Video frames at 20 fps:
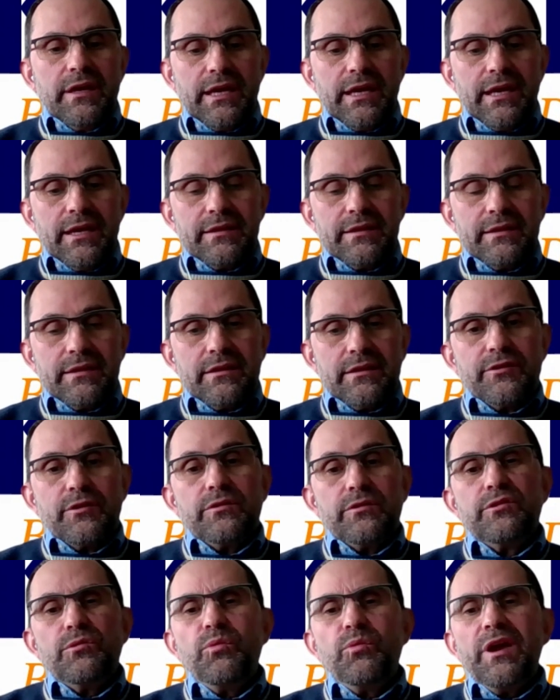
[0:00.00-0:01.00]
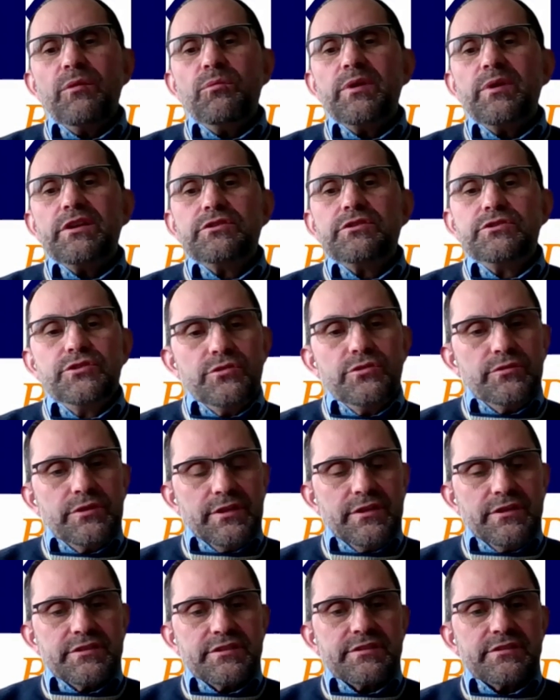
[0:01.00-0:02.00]
And the way we do
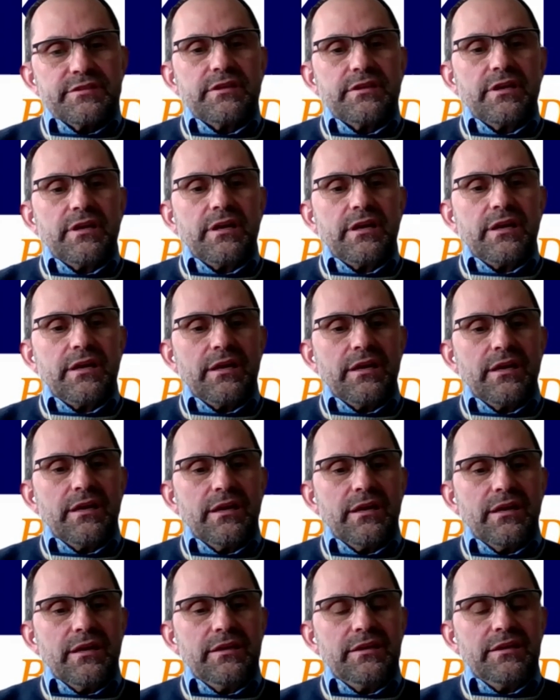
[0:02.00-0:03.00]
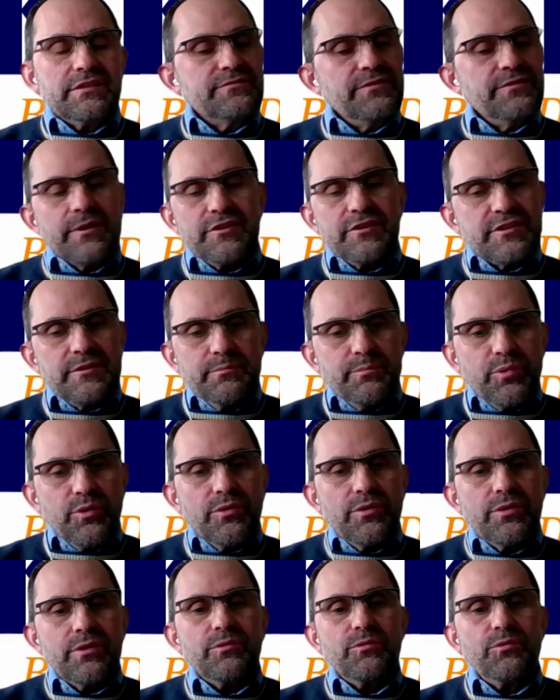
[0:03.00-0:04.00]
this is very
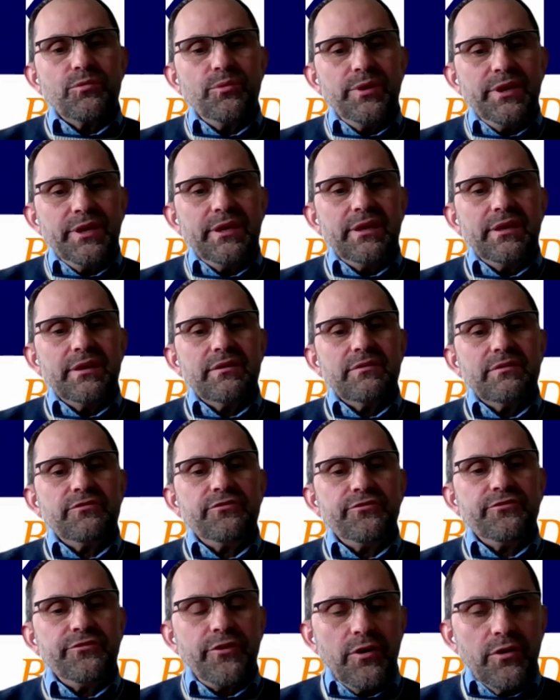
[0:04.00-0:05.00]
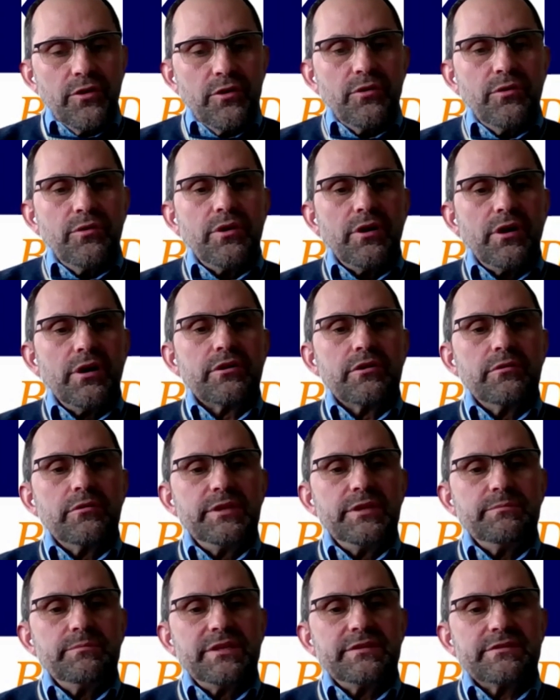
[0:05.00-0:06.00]
simple. We follow our
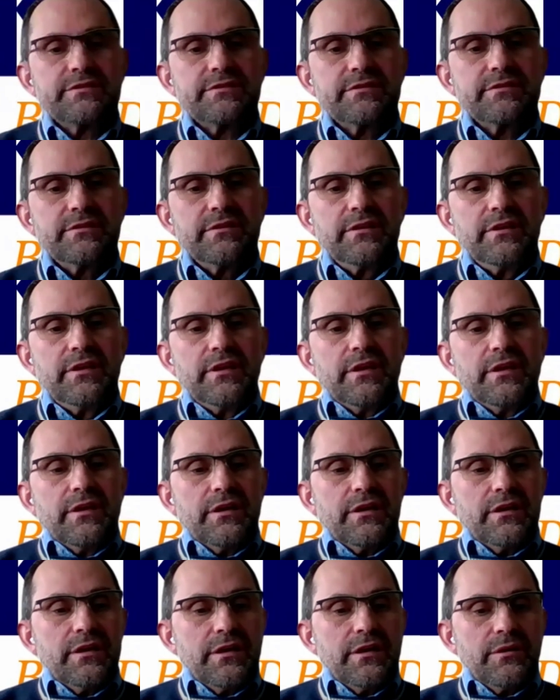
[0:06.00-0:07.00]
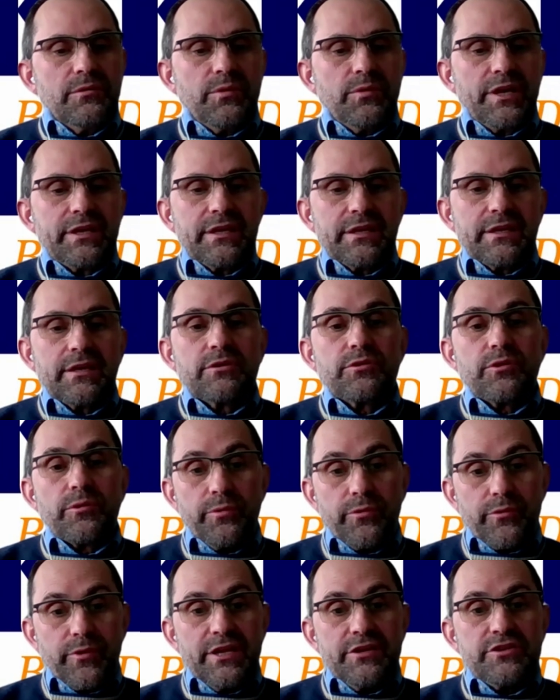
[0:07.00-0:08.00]
commitments. YKK
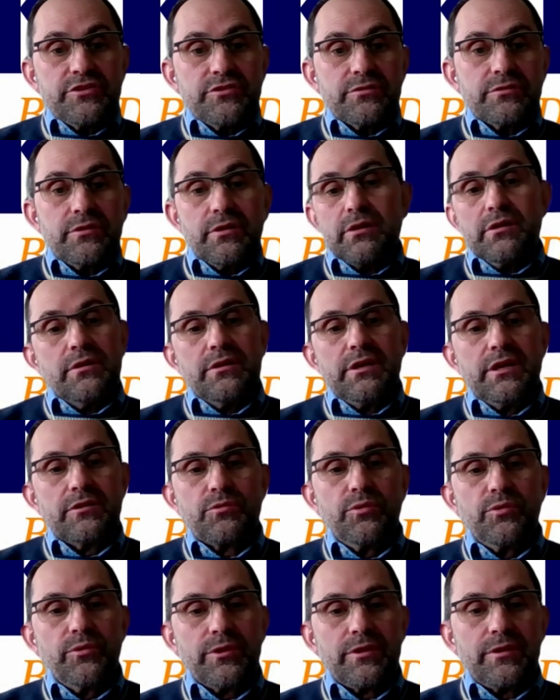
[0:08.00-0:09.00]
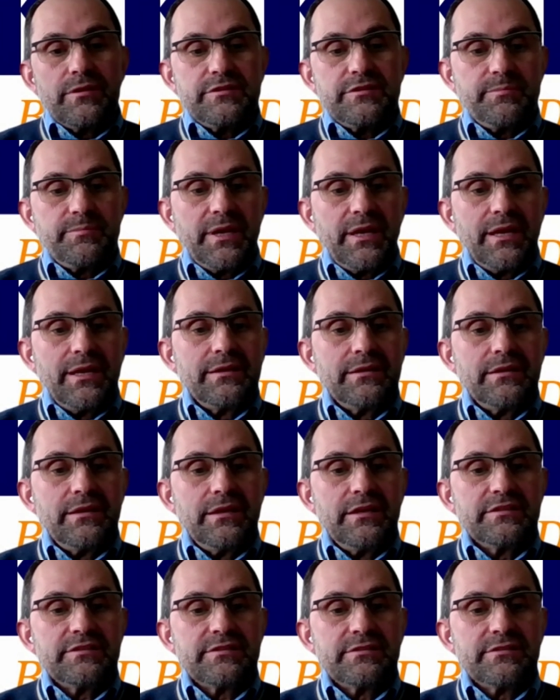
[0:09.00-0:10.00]
Corporation, our headquarters in Japan,
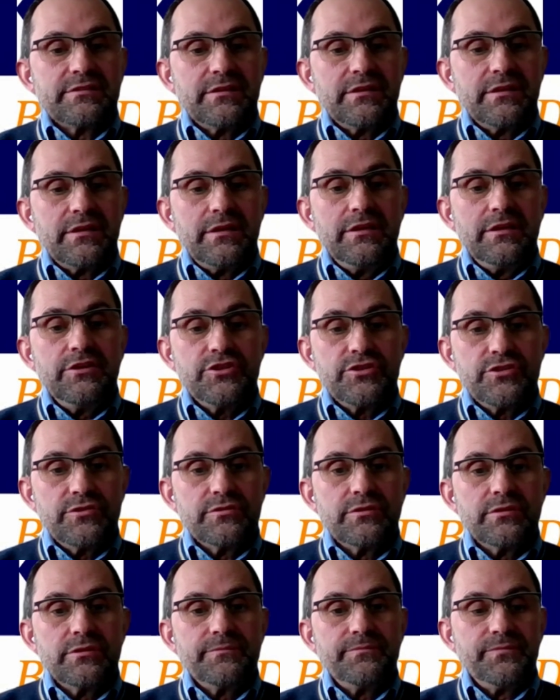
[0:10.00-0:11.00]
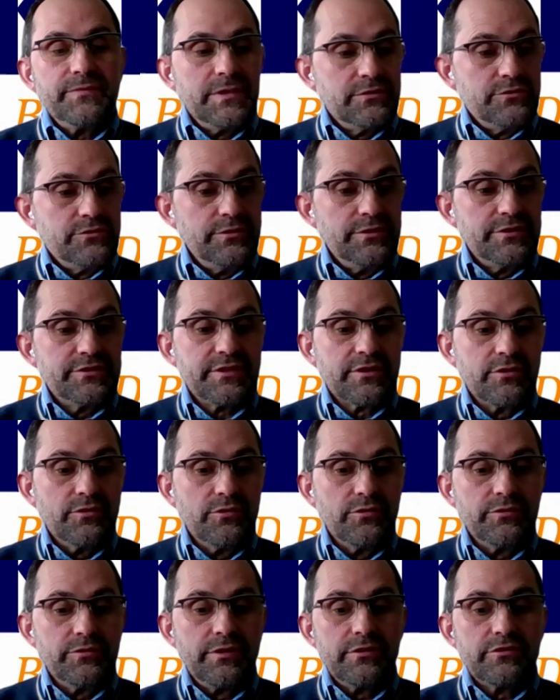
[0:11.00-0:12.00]
has issued 2 years
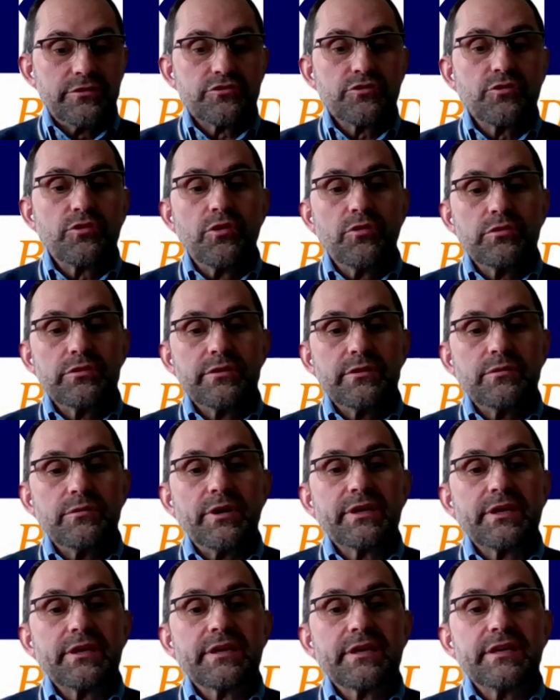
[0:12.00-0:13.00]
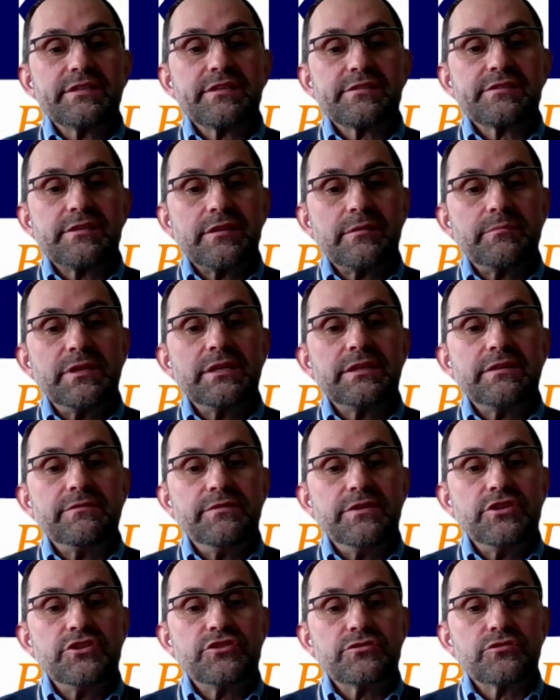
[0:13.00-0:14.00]
ago the so-called YKK Sustainability
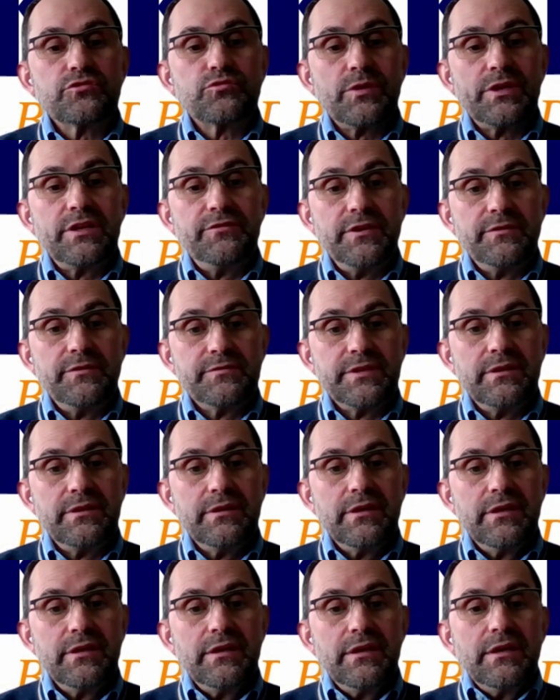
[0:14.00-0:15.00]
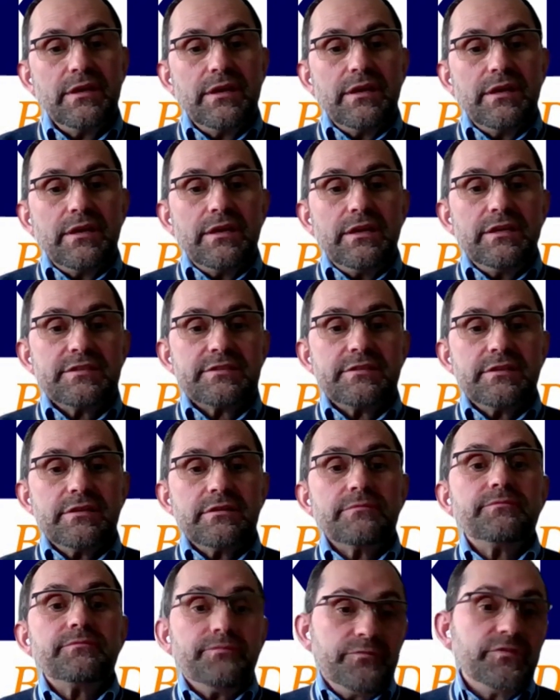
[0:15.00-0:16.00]
Vision 2050. Is
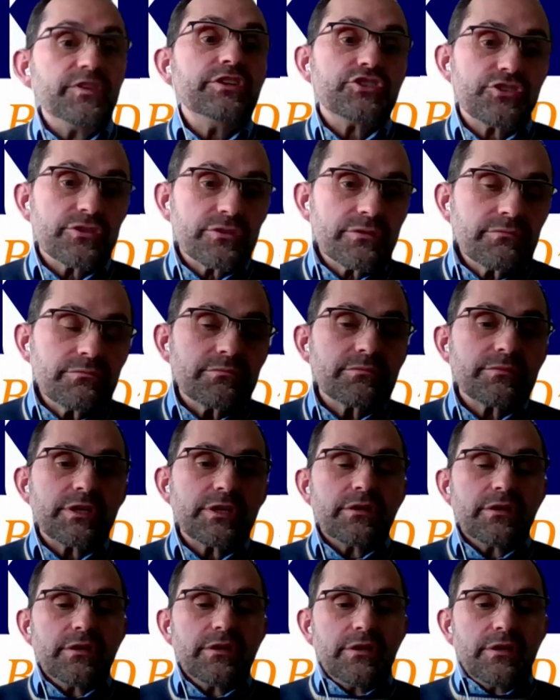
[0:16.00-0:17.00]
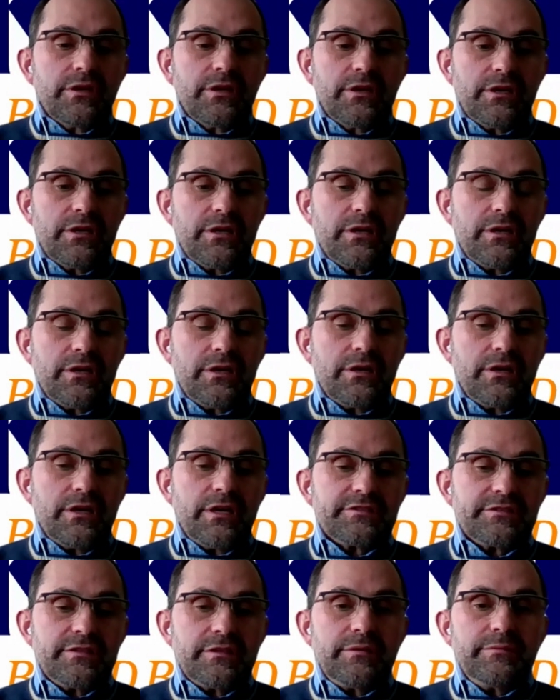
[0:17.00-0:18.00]
the vision,
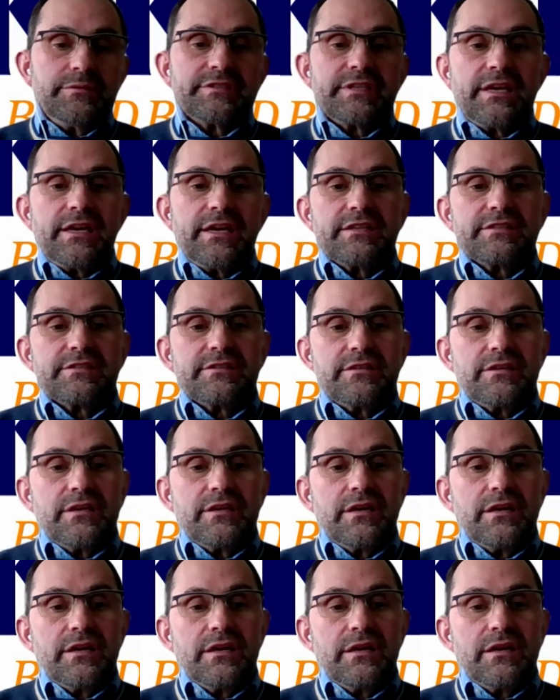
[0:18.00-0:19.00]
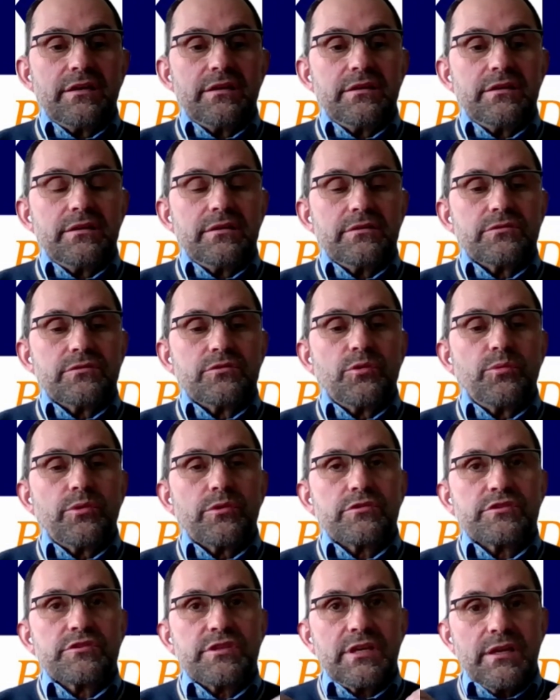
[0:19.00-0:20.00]
as the name says,
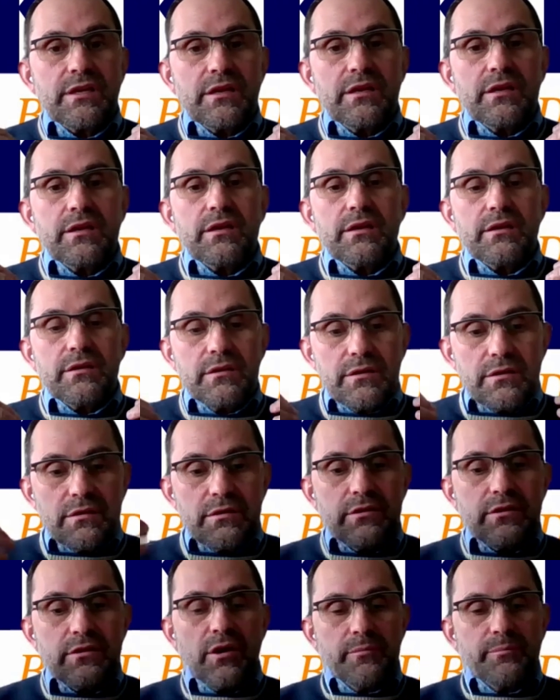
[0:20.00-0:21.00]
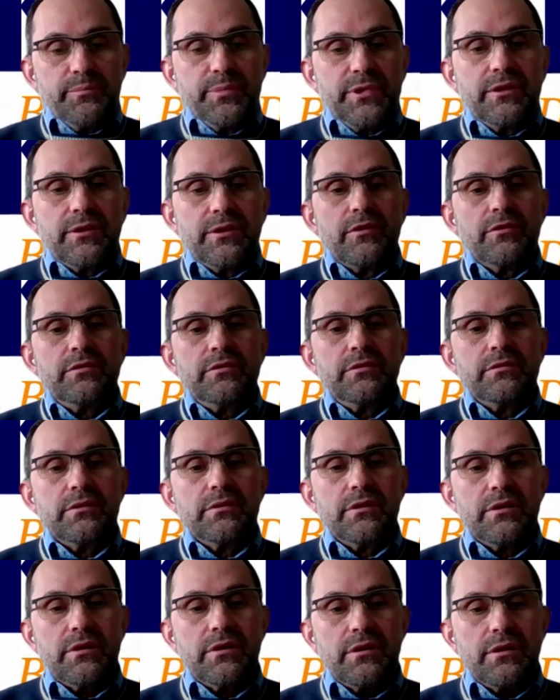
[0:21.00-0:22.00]
towards a long period
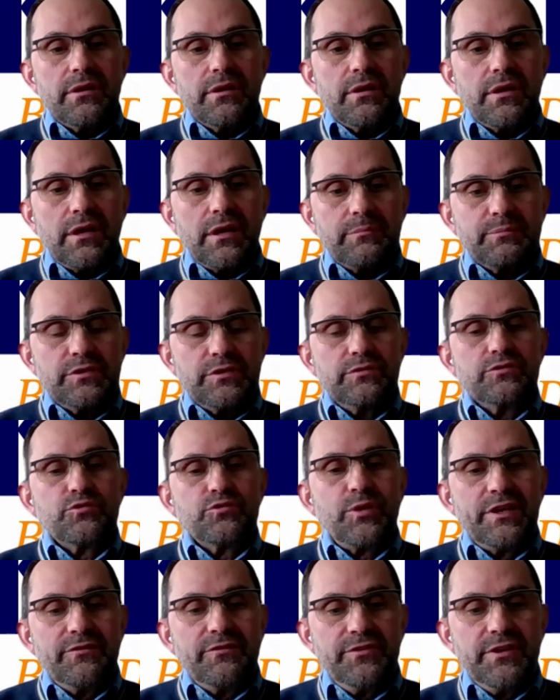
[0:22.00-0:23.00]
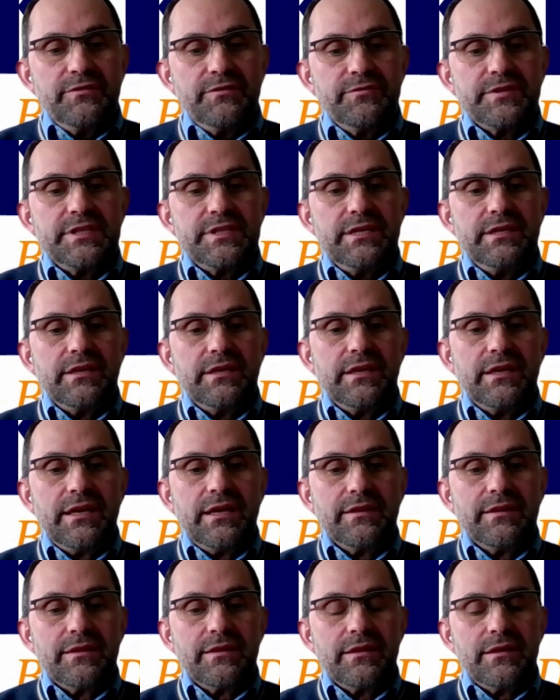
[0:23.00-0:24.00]
up to 2050,
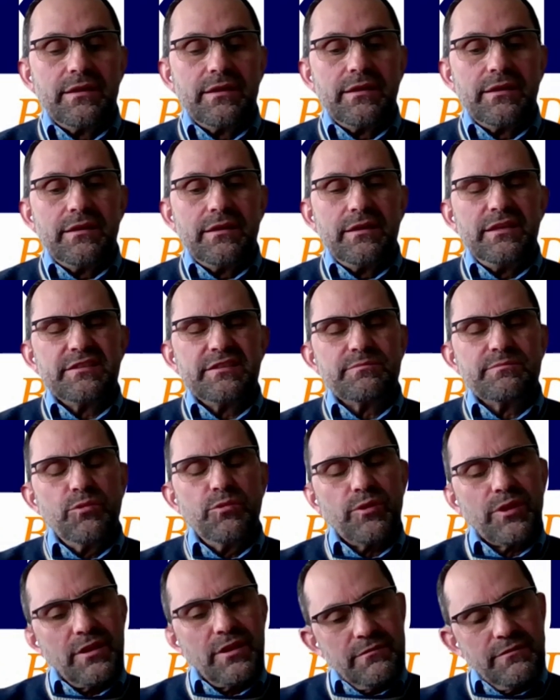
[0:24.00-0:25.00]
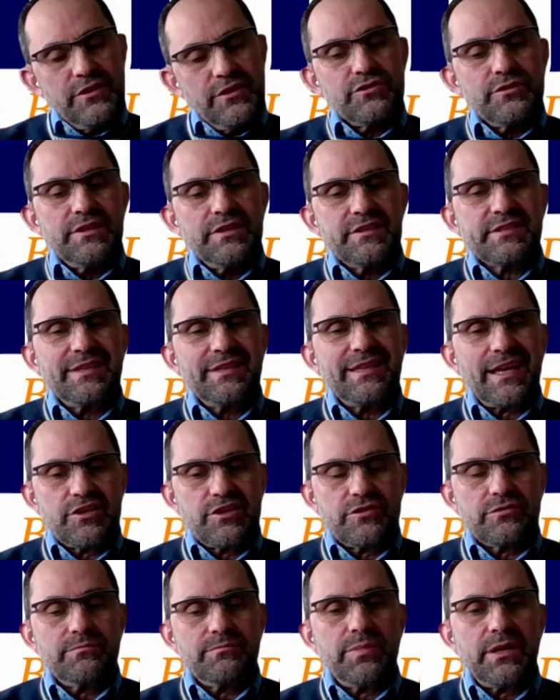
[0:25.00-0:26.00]
and it's more than a vision, it's an
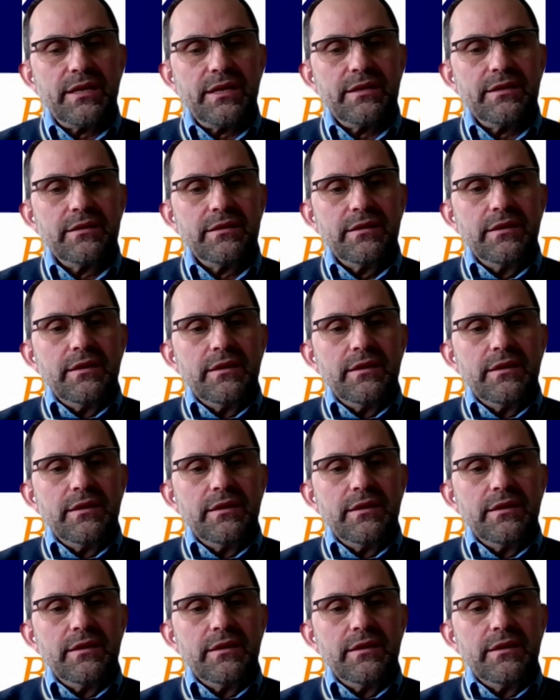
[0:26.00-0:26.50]
action plan.